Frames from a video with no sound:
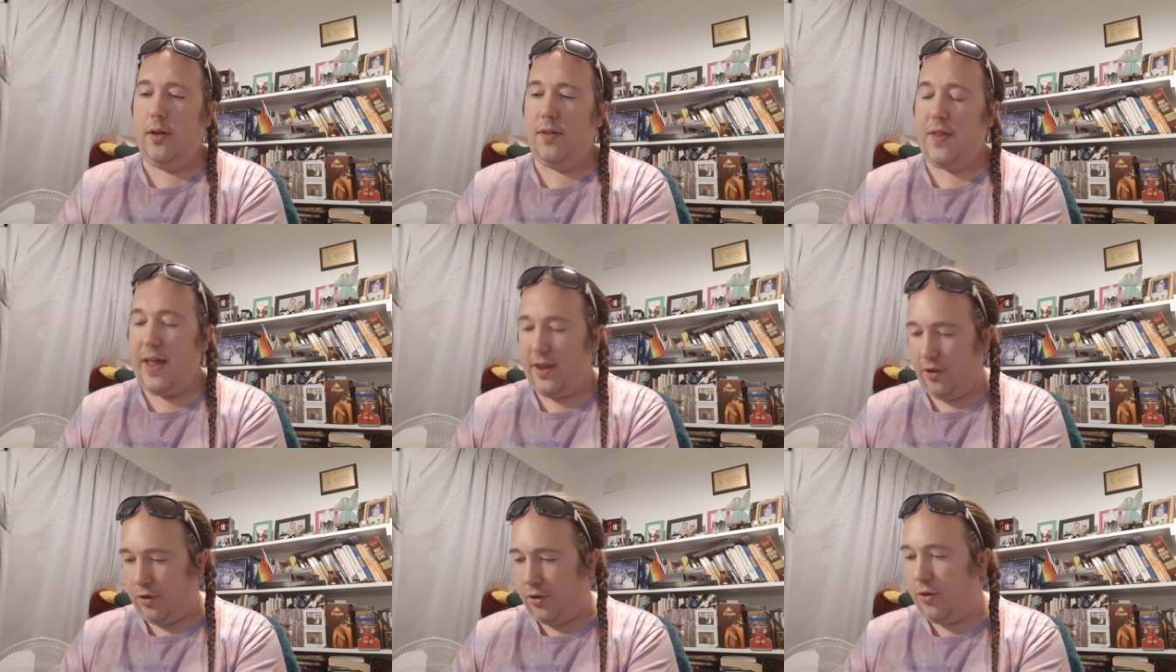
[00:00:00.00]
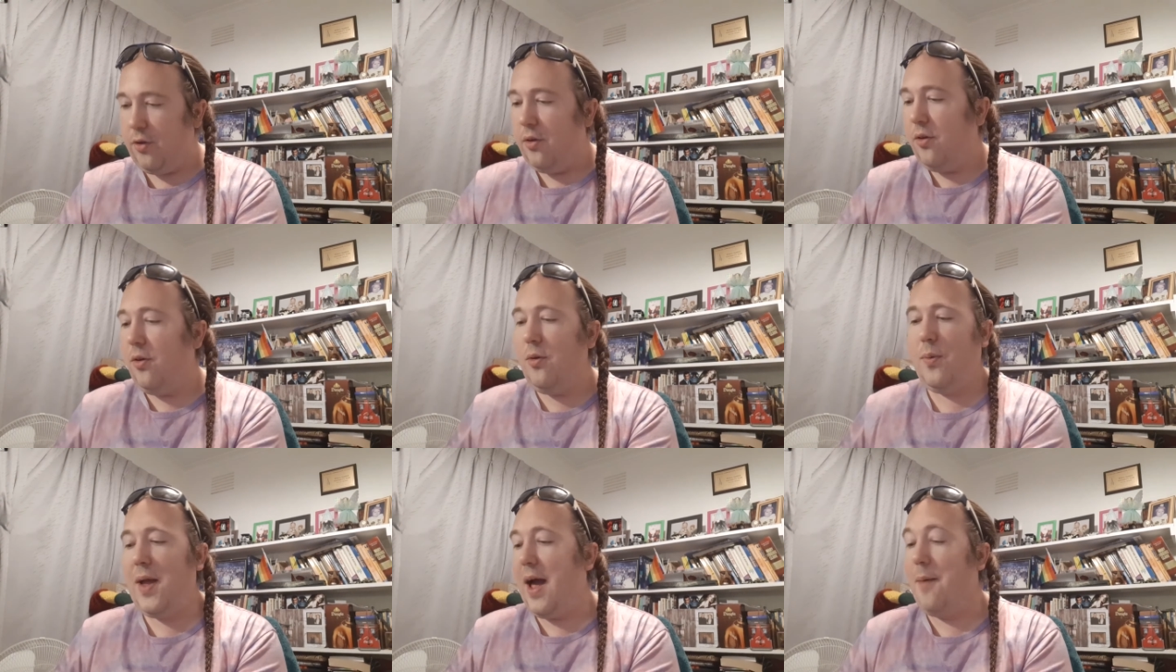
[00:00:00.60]
thank you.
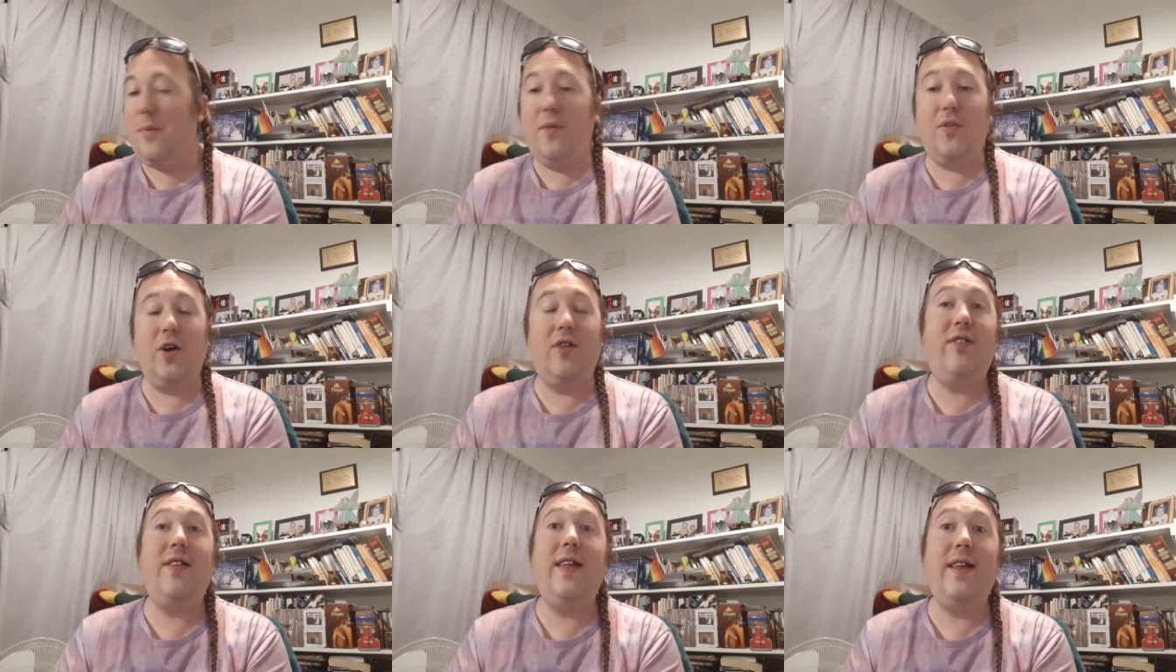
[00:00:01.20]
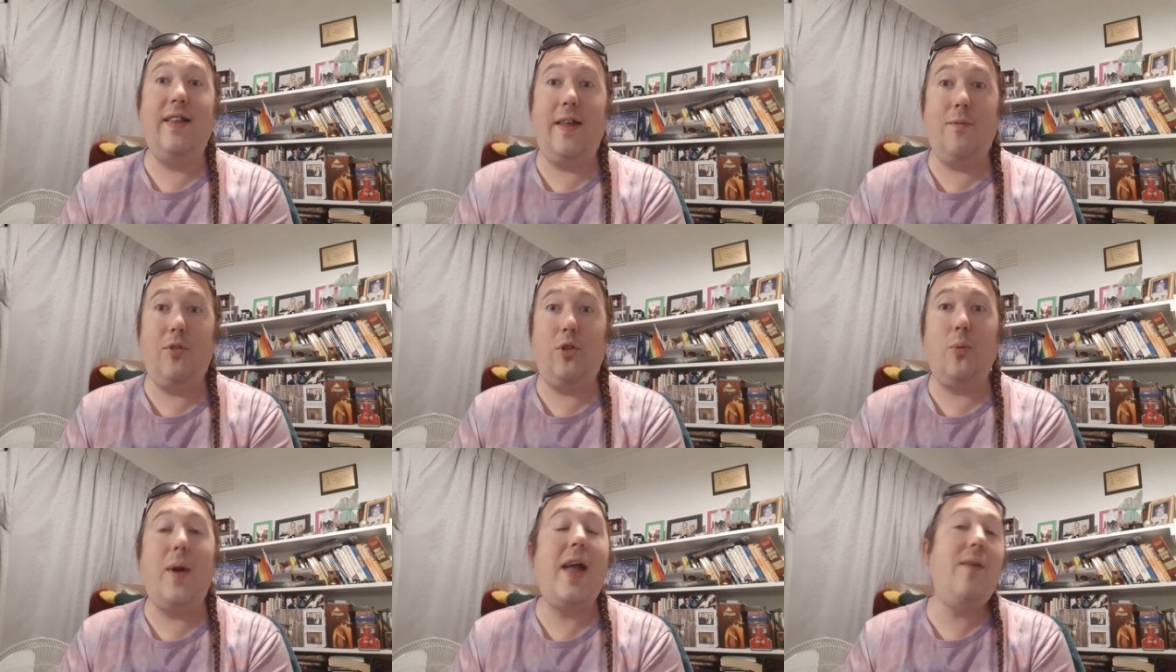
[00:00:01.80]
We are moving on to the
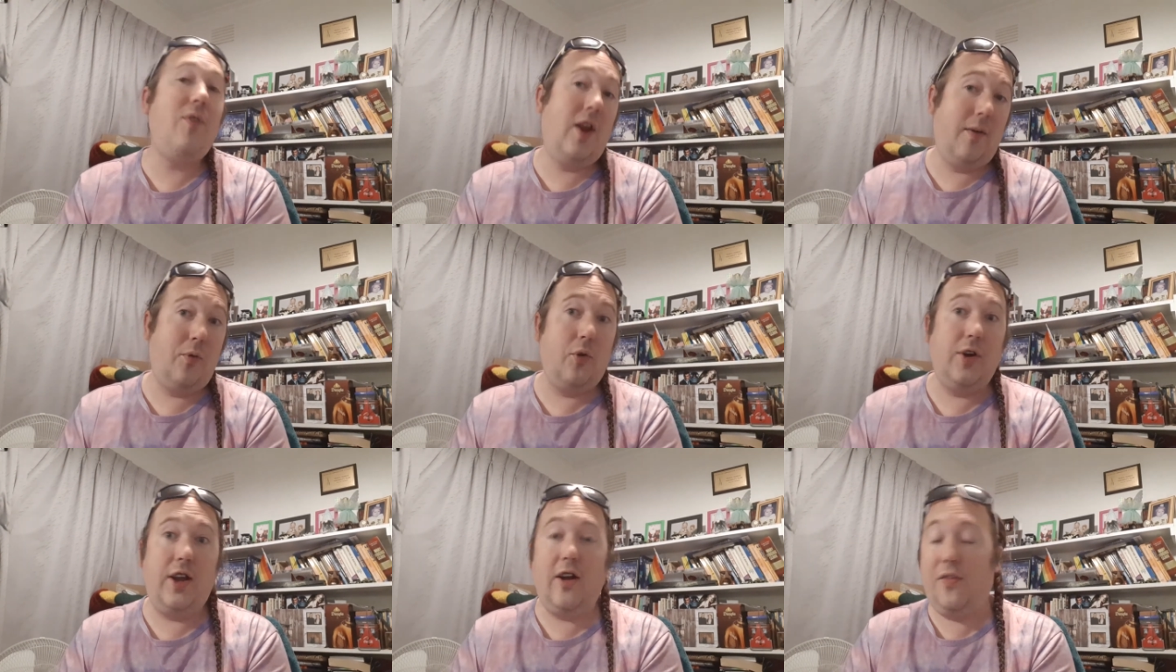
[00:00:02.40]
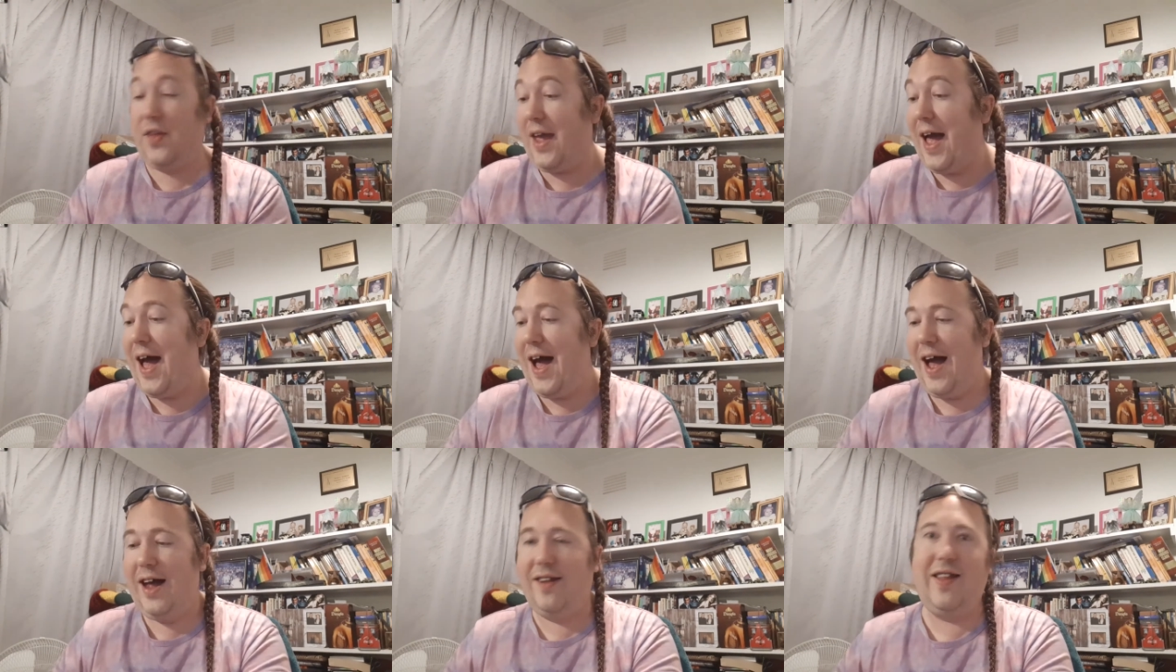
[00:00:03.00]
11th wave, and I've already got the
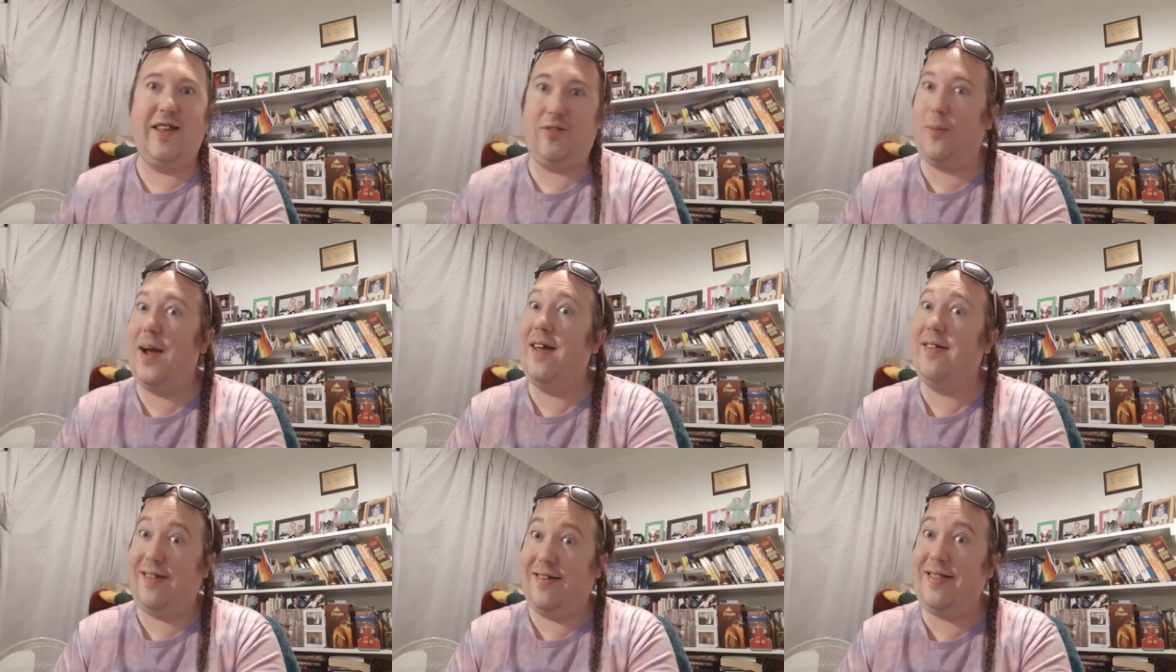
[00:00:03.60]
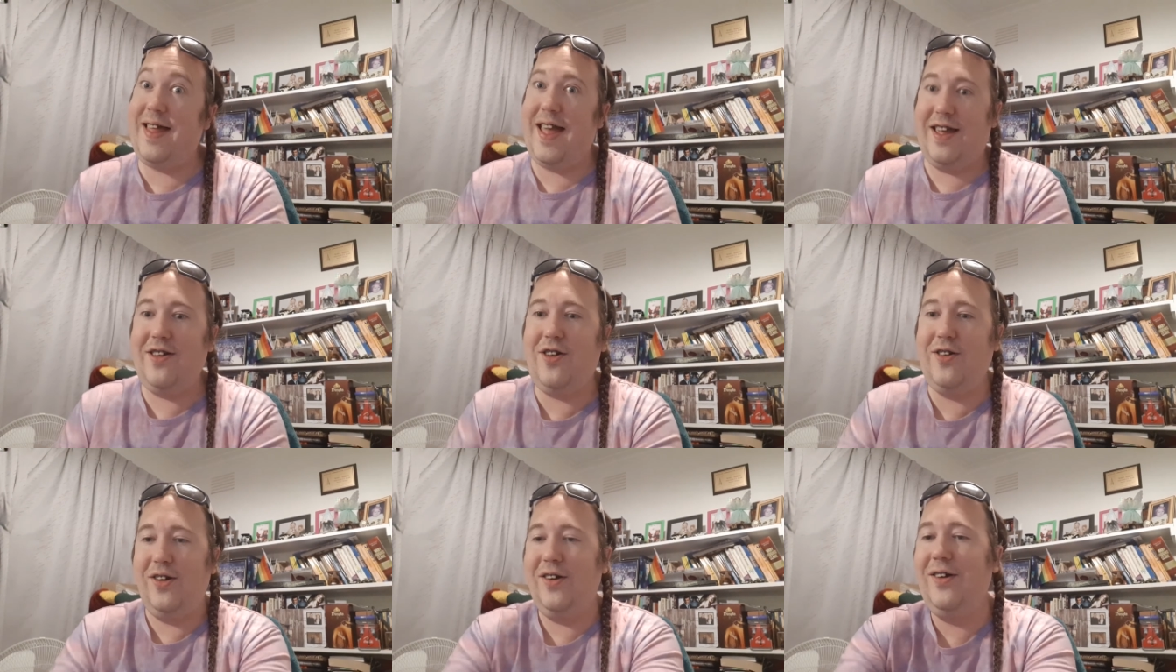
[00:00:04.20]
card. That's why I said
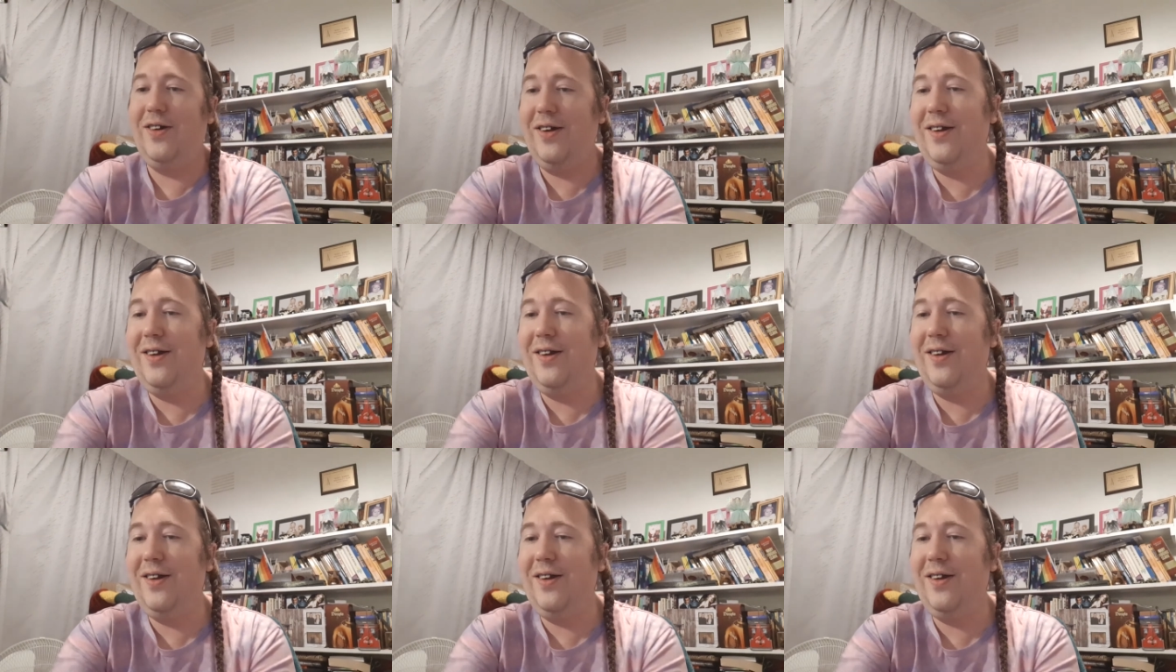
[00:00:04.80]
thank you.